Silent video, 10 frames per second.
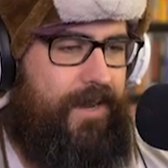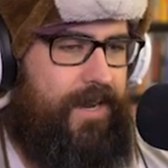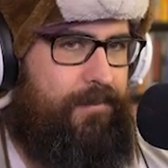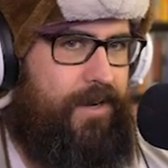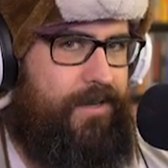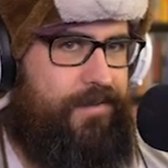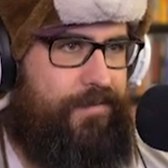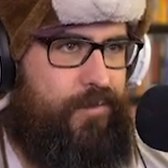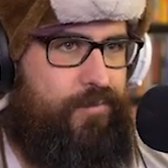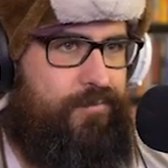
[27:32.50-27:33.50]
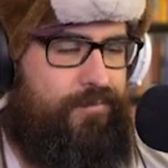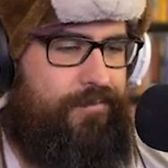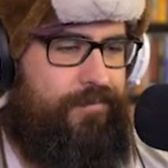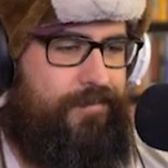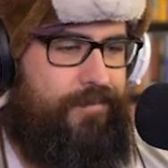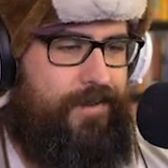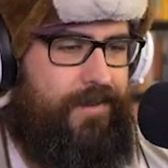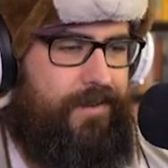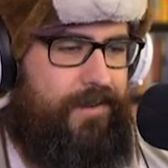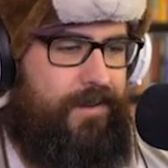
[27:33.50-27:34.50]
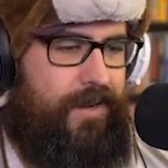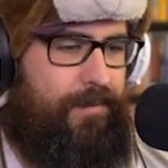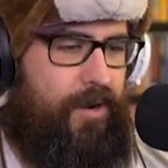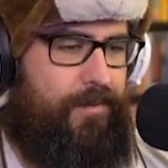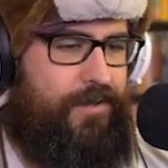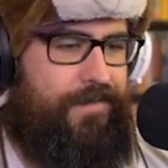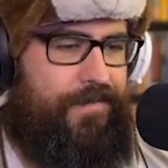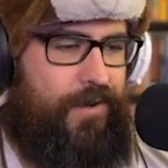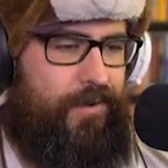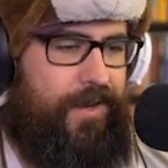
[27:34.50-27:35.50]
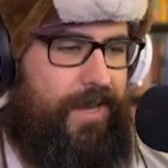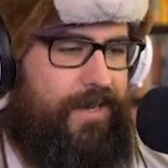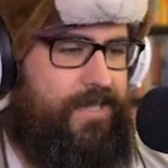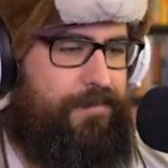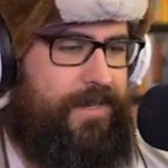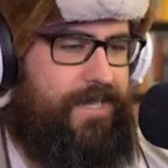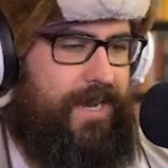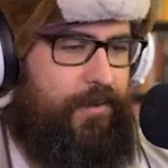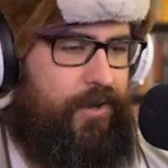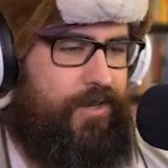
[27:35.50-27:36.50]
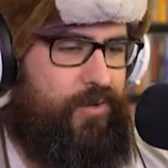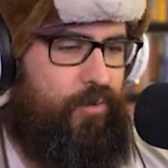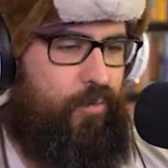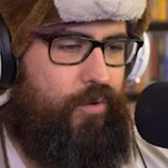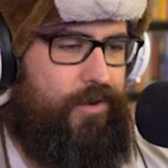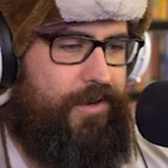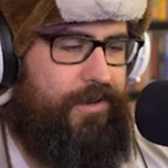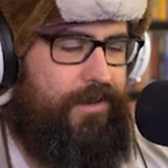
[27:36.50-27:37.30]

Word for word: I can bring you some food. I brought me some food and got to spend time with her as a reward.